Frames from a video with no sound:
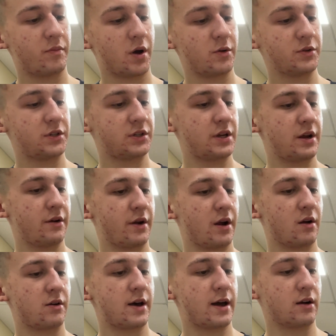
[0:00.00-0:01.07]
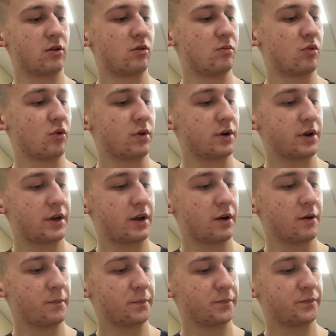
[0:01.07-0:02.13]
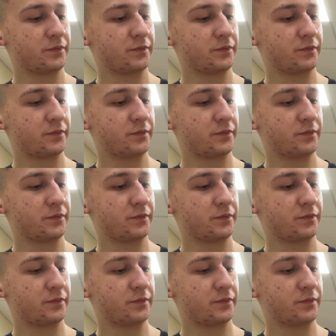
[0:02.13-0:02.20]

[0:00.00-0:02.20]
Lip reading: posterior lateral border here